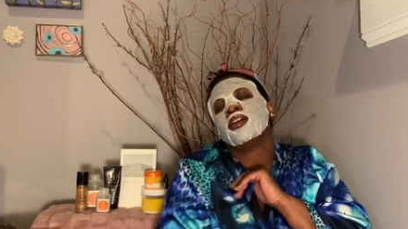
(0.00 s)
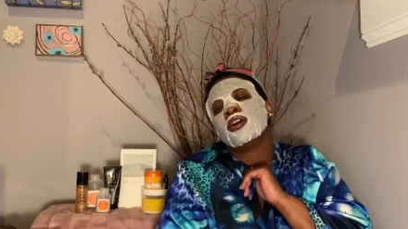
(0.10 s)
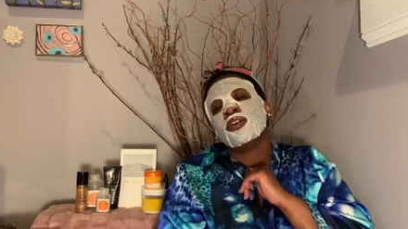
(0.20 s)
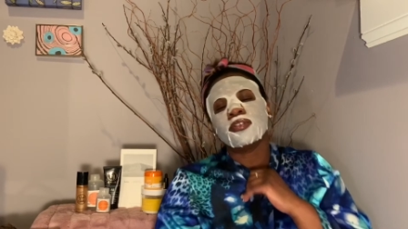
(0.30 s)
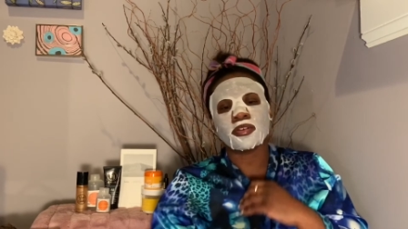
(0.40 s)

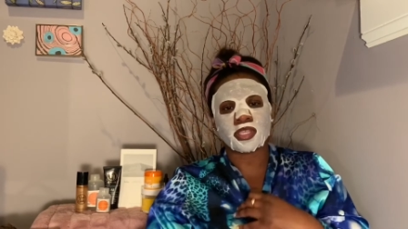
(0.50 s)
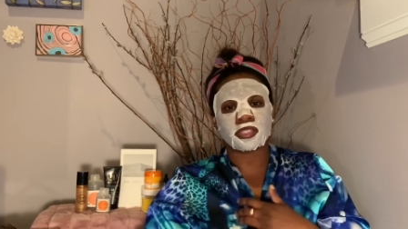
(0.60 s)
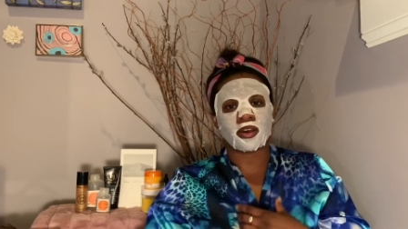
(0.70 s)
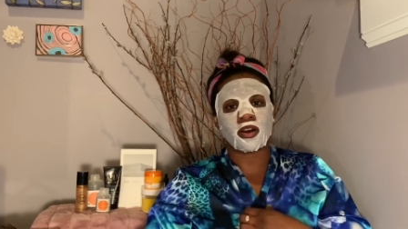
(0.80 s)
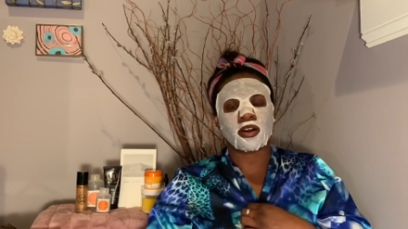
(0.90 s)
Who knows that
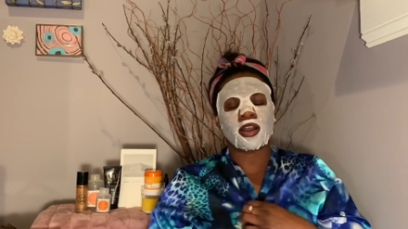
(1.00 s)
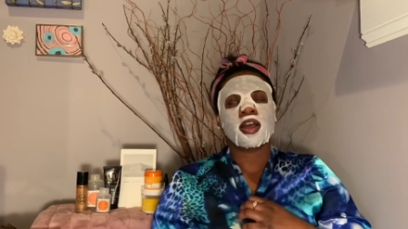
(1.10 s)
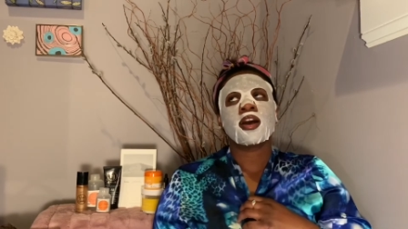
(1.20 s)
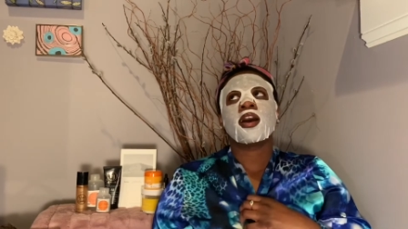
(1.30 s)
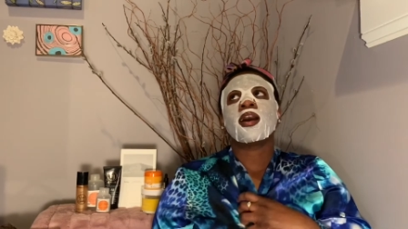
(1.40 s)
song?
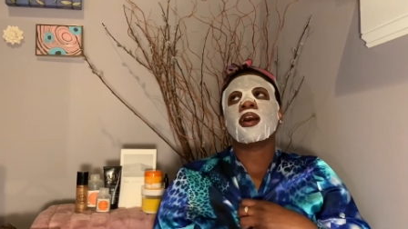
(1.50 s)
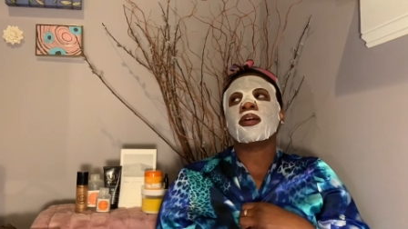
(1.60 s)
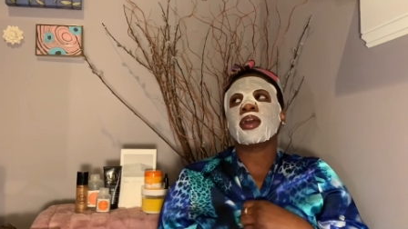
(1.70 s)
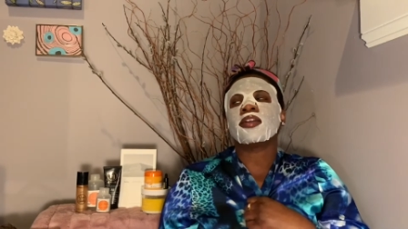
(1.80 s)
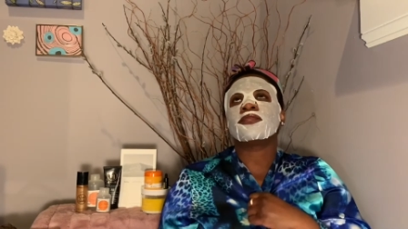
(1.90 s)

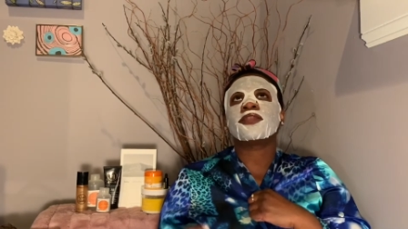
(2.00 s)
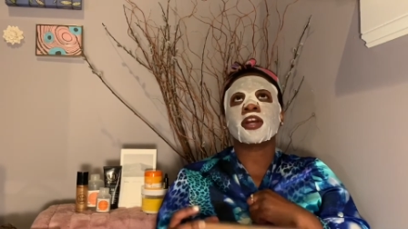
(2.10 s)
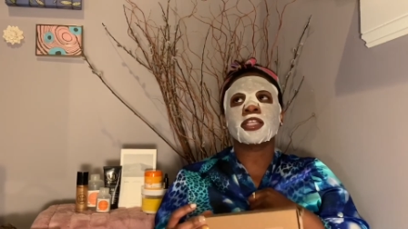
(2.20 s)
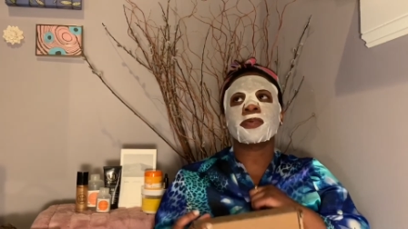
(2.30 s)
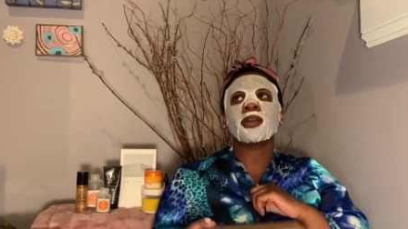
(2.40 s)
Okay,
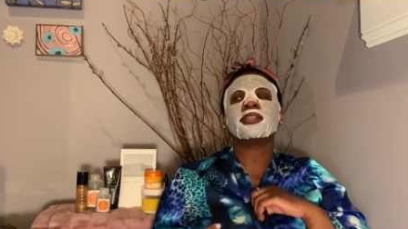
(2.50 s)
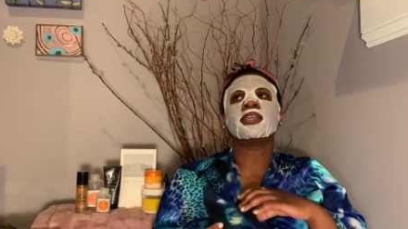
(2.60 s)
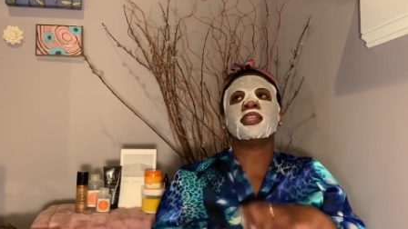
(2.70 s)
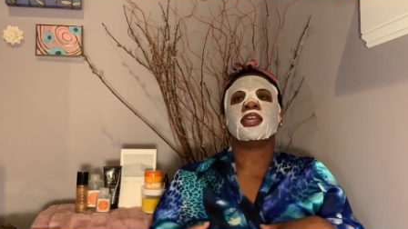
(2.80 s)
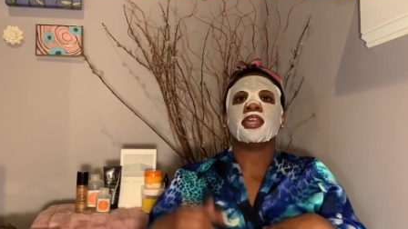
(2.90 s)
first
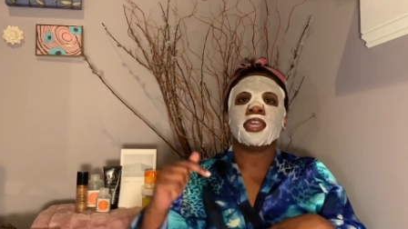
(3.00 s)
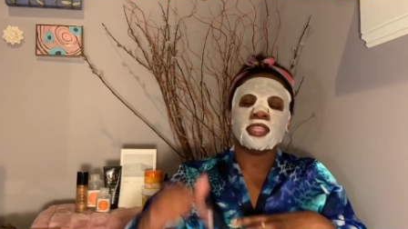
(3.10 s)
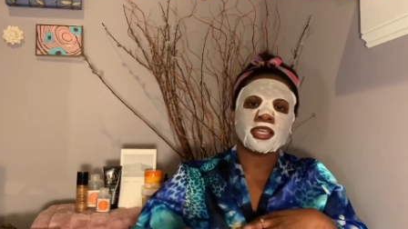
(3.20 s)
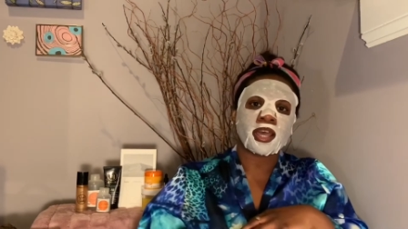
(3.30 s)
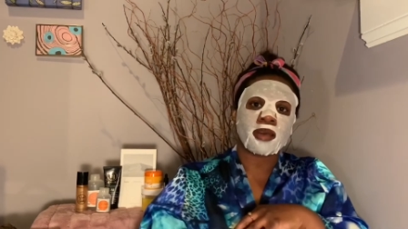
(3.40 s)
person in
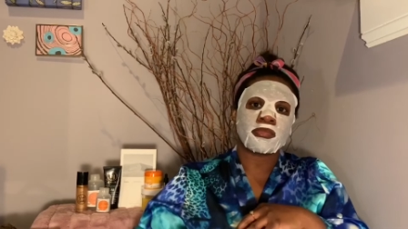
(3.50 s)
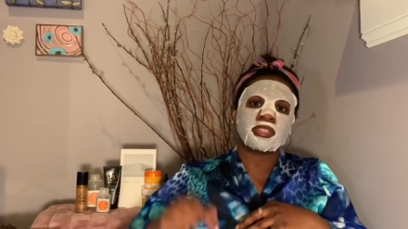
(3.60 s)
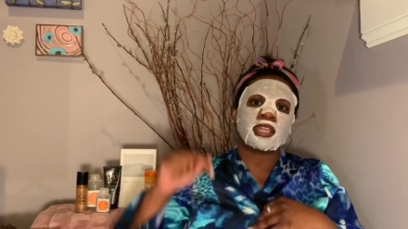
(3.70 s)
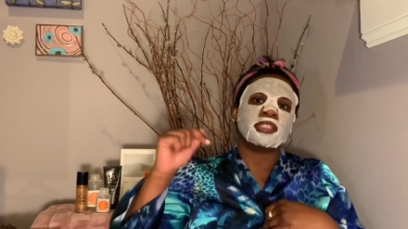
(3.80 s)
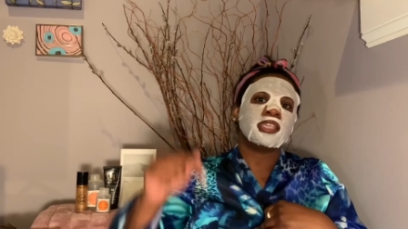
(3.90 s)
the comments
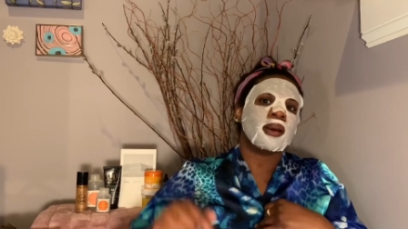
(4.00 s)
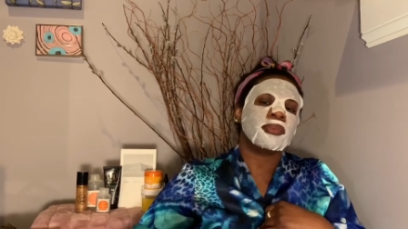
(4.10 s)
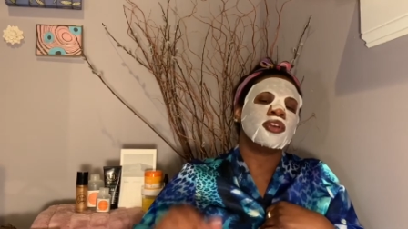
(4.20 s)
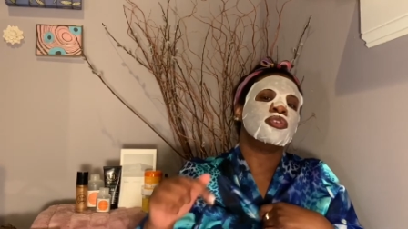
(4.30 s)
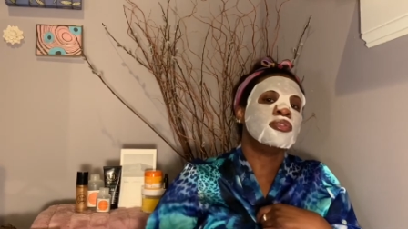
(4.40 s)
that can tell
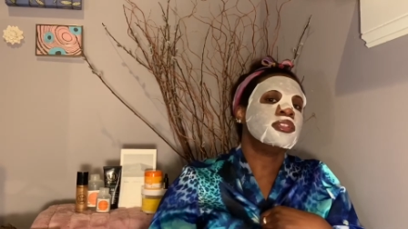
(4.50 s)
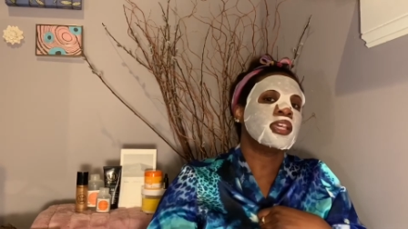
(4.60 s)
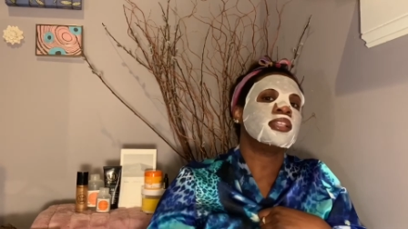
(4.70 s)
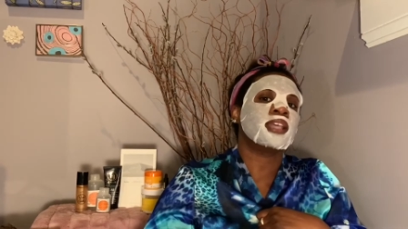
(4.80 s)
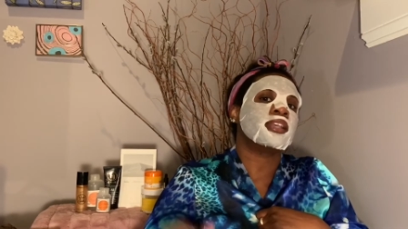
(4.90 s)
me who
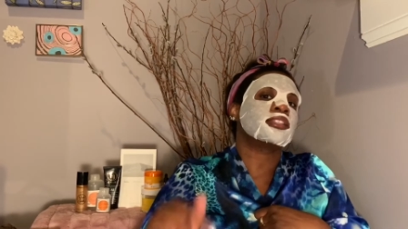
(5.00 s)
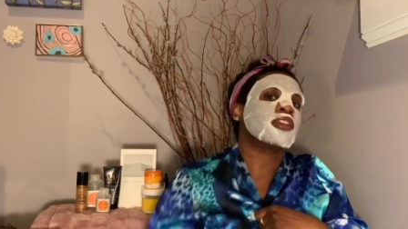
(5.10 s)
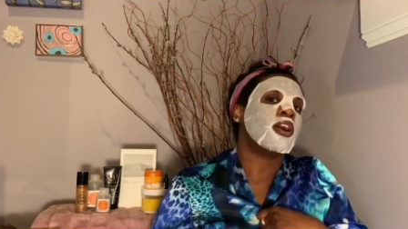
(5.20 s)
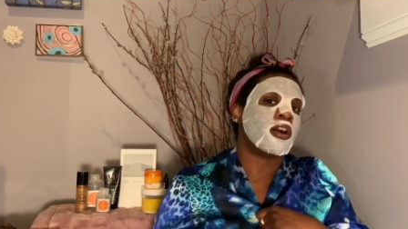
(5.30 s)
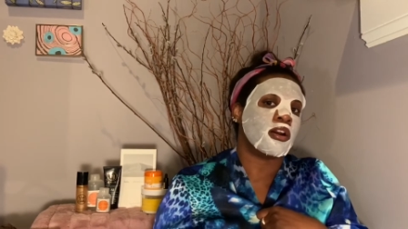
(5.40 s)
sings that
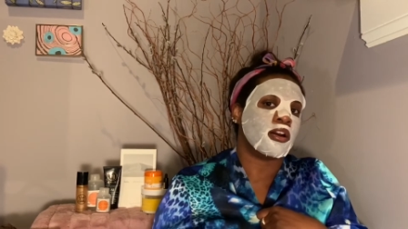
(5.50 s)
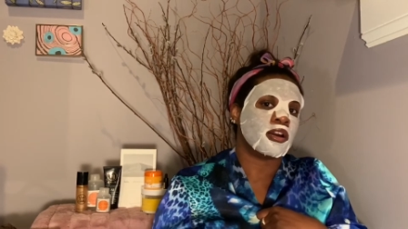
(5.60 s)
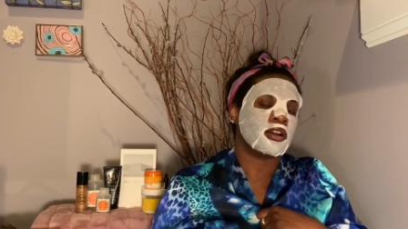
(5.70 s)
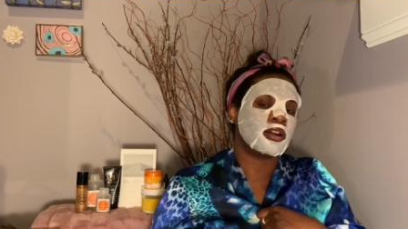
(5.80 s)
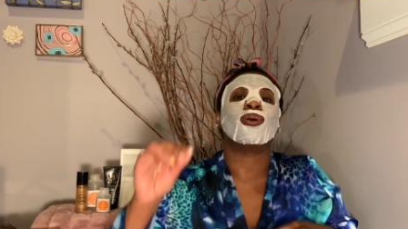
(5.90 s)
song
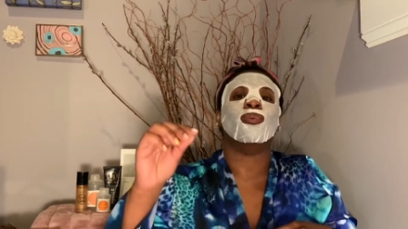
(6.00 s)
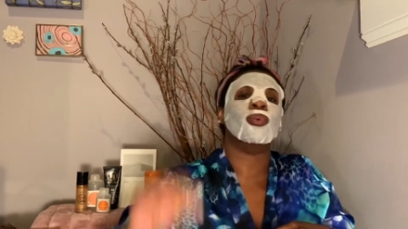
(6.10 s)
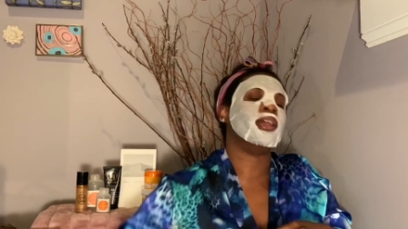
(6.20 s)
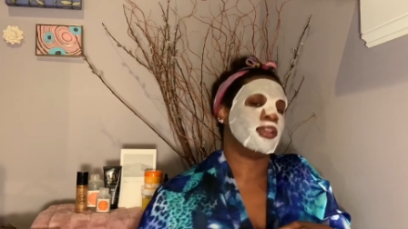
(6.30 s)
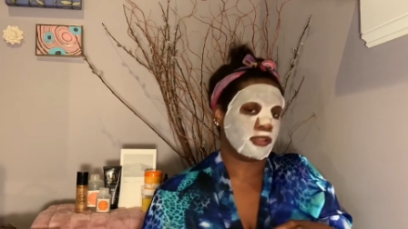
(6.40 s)

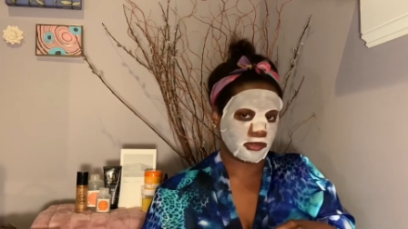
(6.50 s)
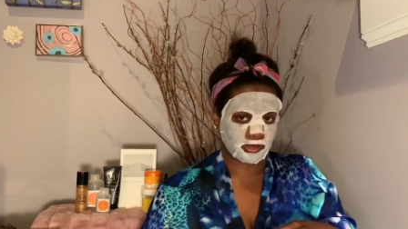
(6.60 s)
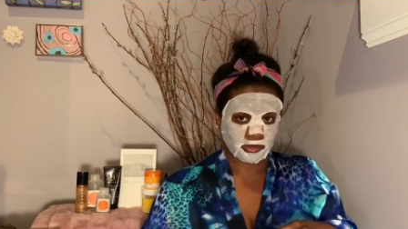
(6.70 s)
wins.